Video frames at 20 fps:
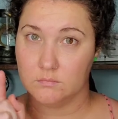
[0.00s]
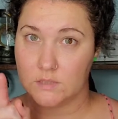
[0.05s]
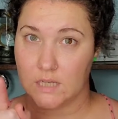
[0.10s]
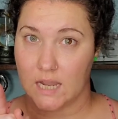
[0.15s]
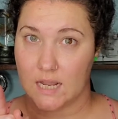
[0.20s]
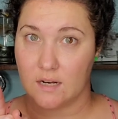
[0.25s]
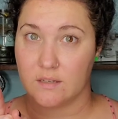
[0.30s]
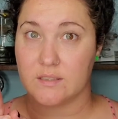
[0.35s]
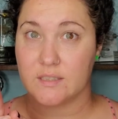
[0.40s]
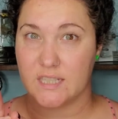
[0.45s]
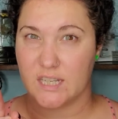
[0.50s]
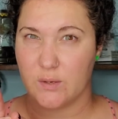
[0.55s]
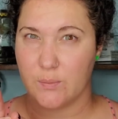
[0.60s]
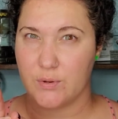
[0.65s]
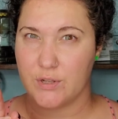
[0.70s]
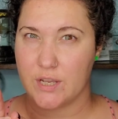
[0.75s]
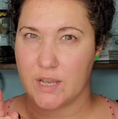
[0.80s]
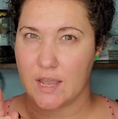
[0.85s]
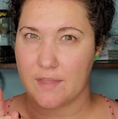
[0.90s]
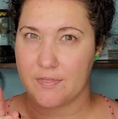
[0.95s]
and I'll see you
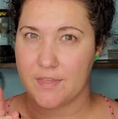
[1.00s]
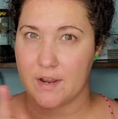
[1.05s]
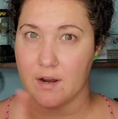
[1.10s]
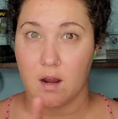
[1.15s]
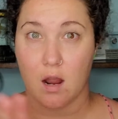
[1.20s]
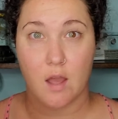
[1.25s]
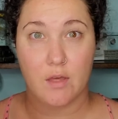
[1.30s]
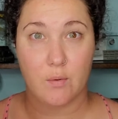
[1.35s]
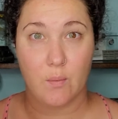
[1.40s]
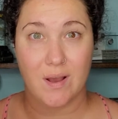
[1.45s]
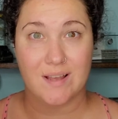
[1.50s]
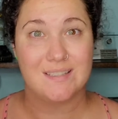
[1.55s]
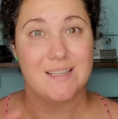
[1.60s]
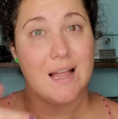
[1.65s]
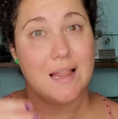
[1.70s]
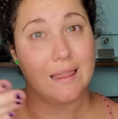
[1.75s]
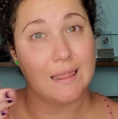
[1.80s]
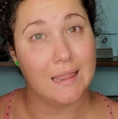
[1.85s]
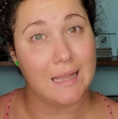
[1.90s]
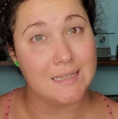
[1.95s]
when you get there. Otherwise,
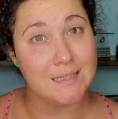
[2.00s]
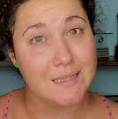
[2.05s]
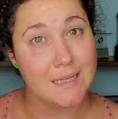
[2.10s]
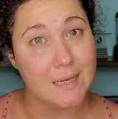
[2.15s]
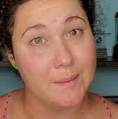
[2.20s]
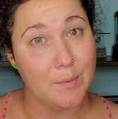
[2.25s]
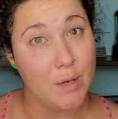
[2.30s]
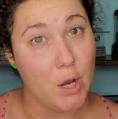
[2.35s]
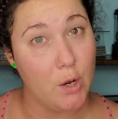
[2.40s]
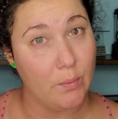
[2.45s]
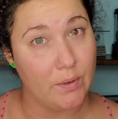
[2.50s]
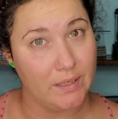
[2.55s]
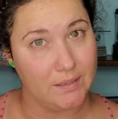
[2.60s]
let's keep going.